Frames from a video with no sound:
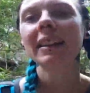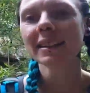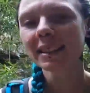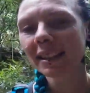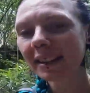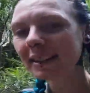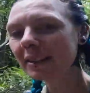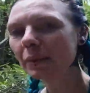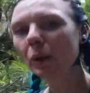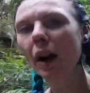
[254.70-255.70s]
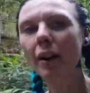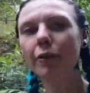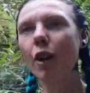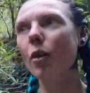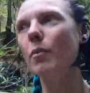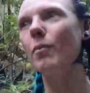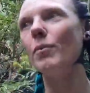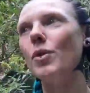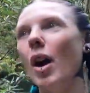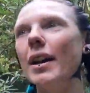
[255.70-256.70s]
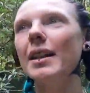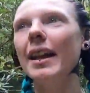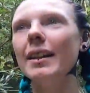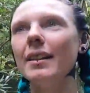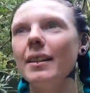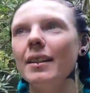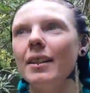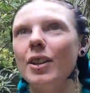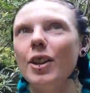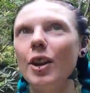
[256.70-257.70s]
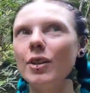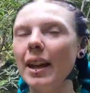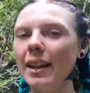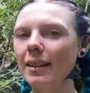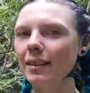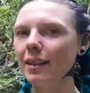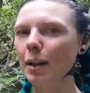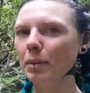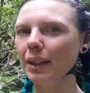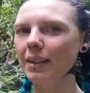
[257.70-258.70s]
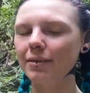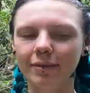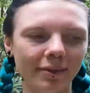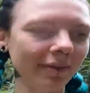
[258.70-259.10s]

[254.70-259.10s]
these things are from 1913, I believe.